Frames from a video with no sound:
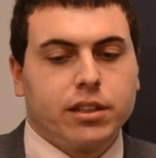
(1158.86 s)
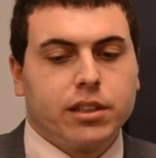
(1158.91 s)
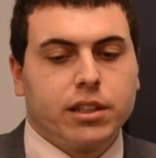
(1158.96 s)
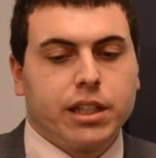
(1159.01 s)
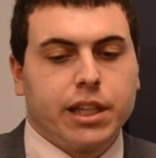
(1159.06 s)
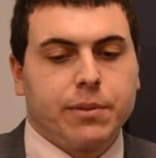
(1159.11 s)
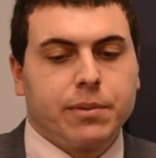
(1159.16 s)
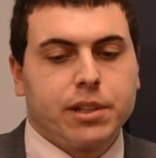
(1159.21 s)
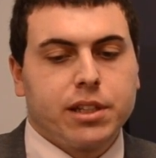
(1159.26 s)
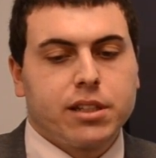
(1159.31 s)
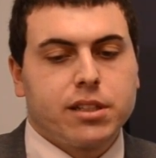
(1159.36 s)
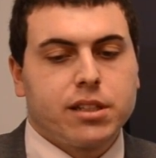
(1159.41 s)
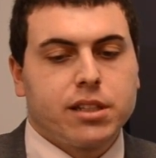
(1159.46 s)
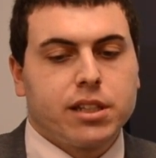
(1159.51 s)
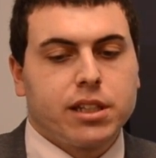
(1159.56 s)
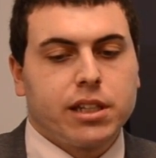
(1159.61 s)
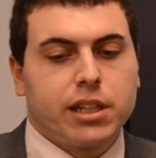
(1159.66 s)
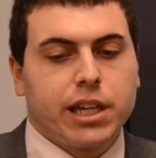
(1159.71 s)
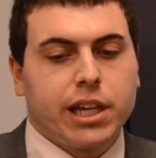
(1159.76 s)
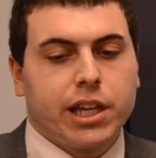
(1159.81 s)
they need to
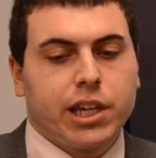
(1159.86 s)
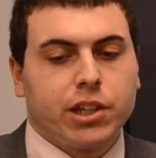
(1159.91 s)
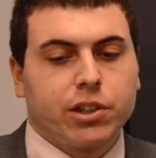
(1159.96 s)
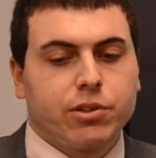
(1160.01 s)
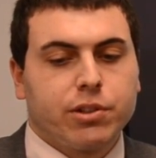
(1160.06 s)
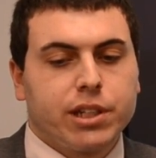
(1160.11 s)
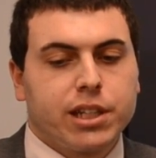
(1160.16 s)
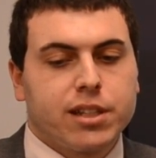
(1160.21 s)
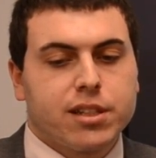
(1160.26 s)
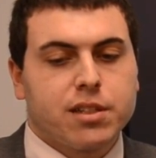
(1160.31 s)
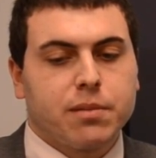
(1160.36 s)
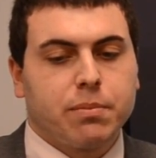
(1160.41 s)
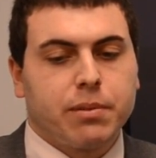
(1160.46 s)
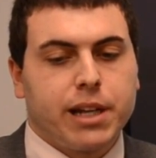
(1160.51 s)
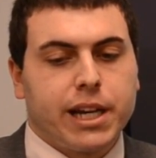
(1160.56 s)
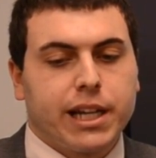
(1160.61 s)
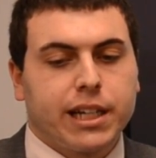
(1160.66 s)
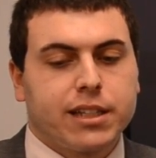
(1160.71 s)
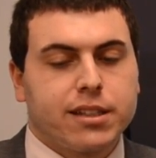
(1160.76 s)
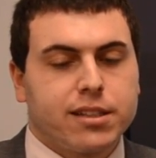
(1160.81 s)
see ingredient
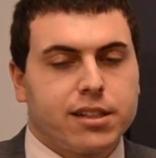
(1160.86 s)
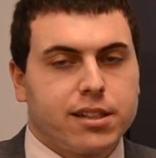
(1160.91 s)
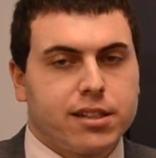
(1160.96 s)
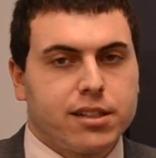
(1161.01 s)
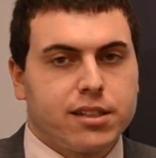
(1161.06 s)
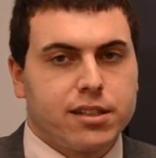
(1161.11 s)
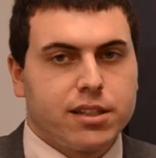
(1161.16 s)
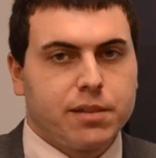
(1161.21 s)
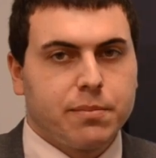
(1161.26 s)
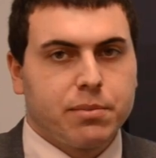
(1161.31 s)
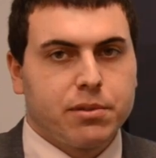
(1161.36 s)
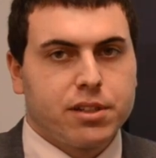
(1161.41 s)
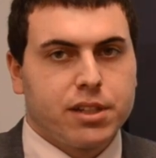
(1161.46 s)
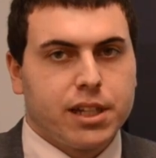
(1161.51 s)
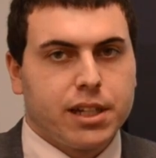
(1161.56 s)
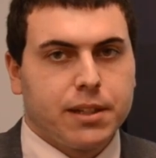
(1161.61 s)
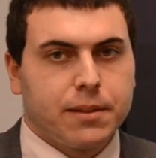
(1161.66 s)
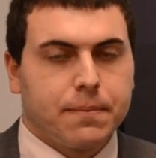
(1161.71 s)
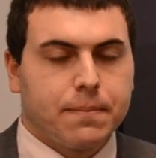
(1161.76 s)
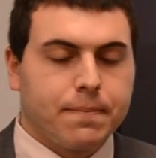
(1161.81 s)
supply consistency
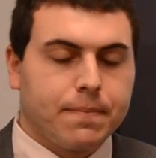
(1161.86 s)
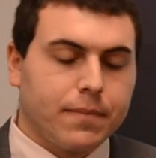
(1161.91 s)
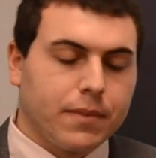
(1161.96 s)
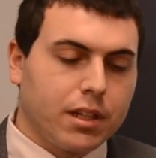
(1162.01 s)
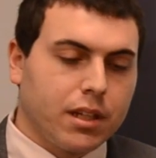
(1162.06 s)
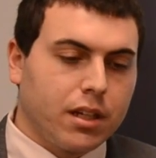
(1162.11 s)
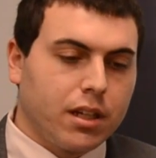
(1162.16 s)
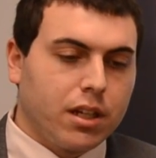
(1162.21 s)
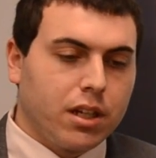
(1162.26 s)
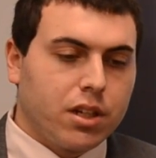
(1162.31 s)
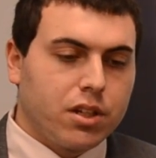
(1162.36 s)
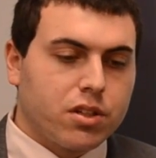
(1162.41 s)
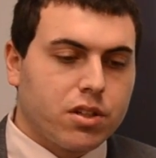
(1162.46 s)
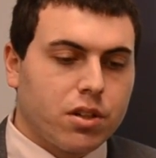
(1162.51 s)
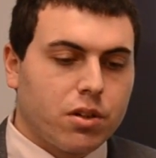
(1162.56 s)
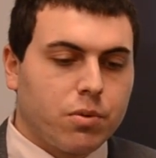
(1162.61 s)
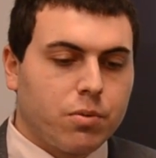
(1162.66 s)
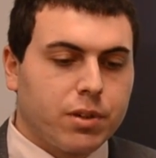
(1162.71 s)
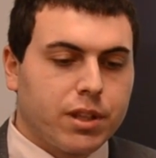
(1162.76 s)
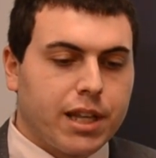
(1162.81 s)
%.
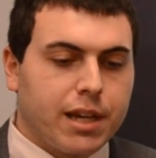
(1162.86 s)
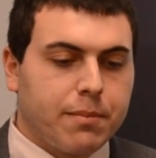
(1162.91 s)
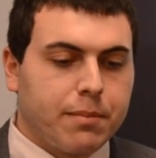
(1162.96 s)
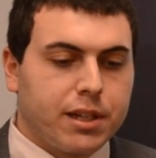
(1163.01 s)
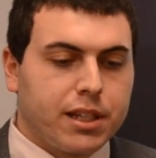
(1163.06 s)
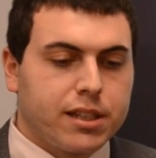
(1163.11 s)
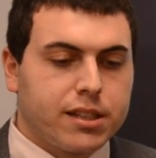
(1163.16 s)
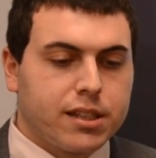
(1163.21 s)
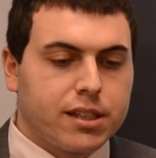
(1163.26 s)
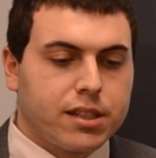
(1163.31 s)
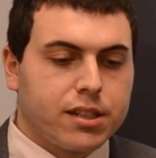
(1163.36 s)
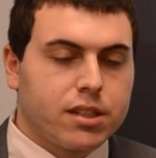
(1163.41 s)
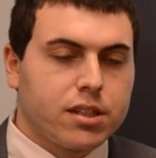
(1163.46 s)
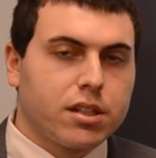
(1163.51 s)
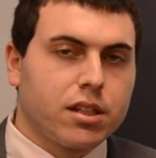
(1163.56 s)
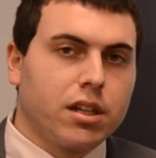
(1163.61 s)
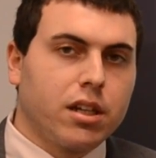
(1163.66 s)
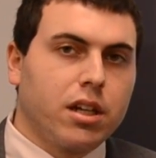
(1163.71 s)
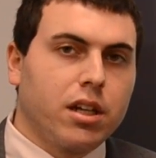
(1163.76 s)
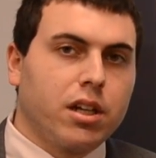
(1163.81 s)
So what that means
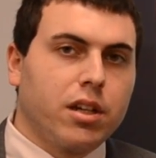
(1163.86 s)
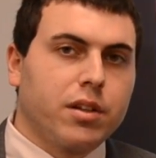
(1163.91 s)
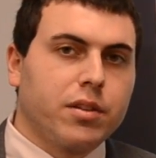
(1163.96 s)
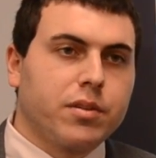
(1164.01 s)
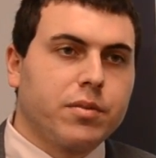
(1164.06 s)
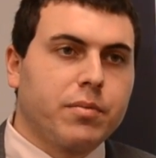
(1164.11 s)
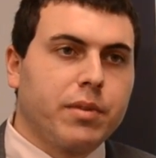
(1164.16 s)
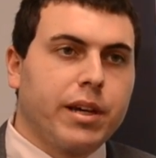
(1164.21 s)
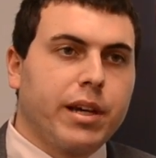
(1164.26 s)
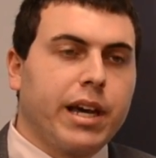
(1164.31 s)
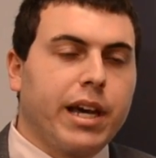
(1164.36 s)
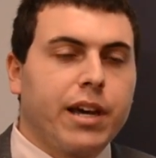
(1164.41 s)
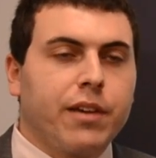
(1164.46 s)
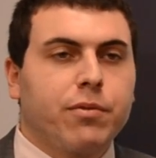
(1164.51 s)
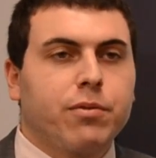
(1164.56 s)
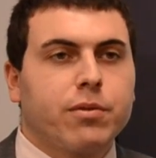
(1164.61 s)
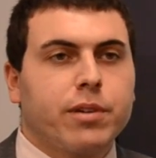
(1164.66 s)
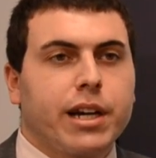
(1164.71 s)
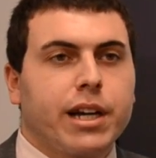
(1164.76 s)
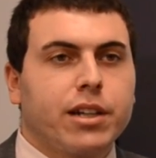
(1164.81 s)
is,
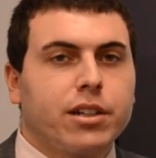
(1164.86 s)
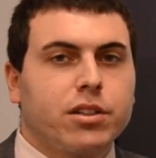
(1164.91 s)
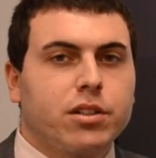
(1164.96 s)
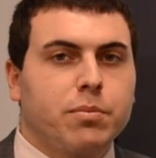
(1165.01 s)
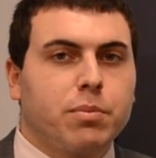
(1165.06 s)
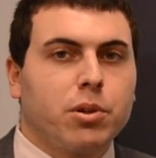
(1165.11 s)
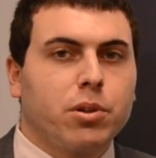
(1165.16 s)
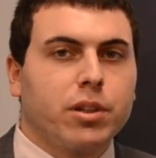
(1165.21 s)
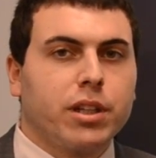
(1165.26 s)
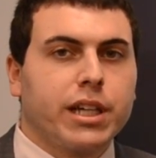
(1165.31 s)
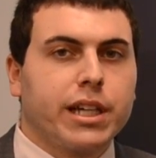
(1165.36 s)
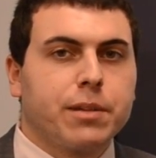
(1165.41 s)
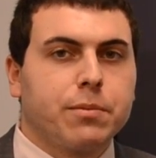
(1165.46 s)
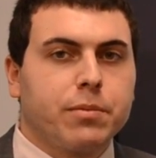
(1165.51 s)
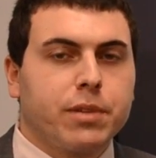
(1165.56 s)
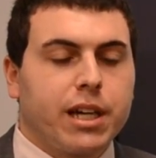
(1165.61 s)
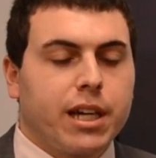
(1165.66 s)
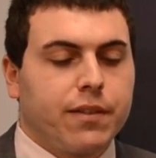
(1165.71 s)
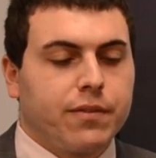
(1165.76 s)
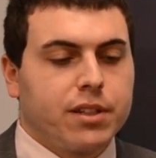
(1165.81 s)
if we're at Chipotle
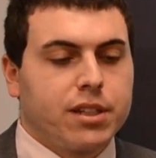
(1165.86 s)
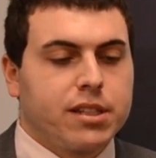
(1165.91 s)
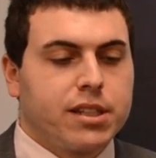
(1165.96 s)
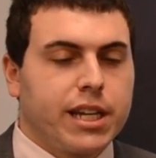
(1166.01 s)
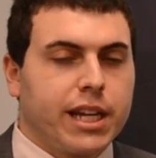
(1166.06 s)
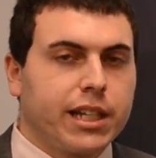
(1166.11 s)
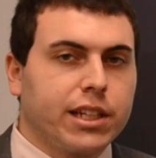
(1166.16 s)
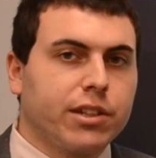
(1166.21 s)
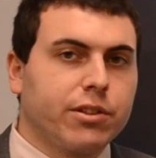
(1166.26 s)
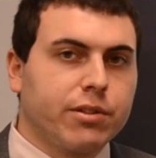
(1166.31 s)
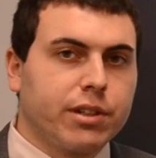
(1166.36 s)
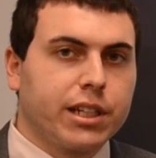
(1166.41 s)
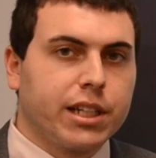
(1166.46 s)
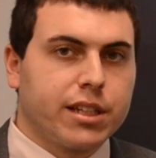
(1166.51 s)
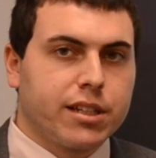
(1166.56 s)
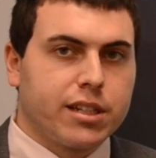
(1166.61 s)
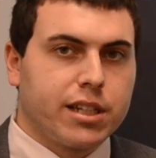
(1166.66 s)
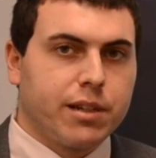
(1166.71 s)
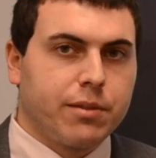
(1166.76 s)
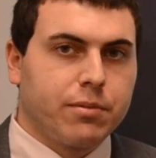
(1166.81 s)
and we have these 10
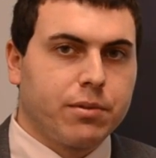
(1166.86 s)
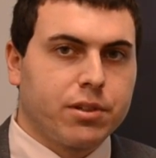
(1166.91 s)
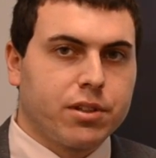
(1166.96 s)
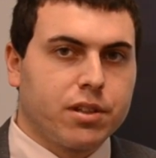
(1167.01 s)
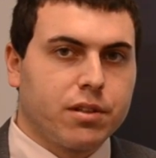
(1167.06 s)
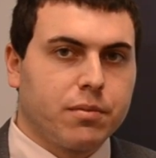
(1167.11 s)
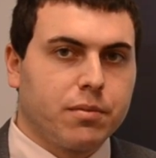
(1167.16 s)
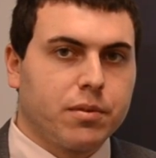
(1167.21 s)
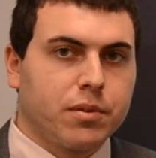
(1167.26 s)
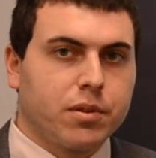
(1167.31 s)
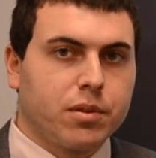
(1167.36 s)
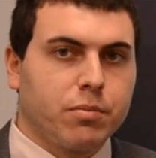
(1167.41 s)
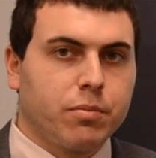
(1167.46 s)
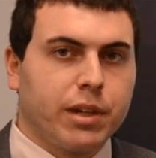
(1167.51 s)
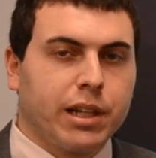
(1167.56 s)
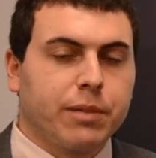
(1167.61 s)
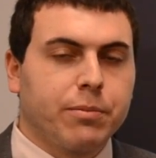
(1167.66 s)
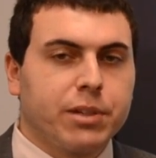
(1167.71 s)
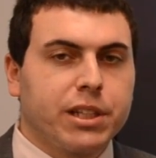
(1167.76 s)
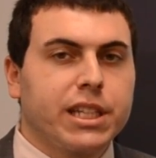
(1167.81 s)
ingredients that
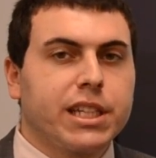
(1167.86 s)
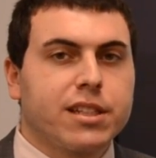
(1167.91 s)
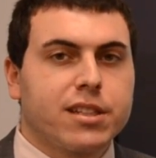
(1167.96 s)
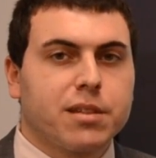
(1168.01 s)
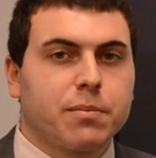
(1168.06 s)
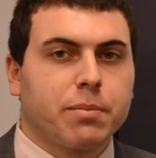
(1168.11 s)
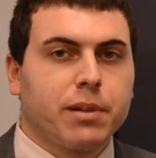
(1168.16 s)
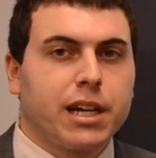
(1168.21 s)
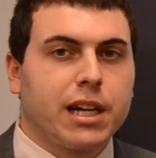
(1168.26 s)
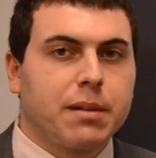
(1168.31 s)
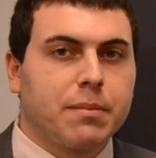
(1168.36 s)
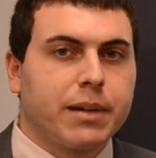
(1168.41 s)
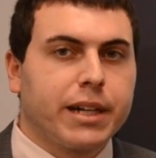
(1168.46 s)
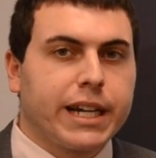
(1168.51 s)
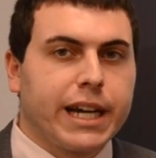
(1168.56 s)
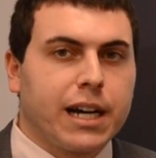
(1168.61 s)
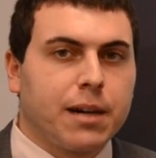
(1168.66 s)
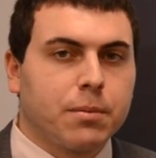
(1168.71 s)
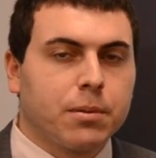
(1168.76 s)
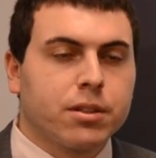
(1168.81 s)
we need supplied by
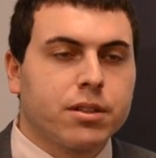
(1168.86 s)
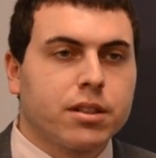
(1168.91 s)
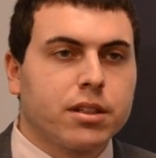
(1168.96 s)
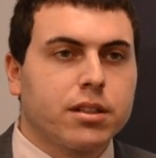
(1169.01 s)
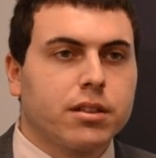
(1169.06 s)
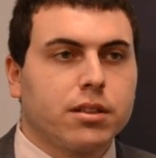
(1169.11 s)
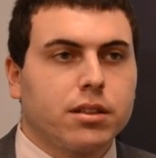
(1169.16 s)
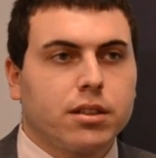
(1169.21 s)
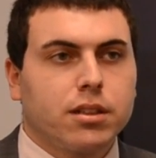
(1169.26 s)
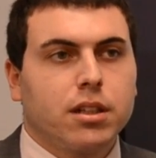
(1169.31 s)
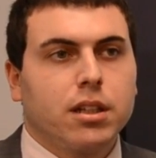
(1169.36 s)
Albertsons,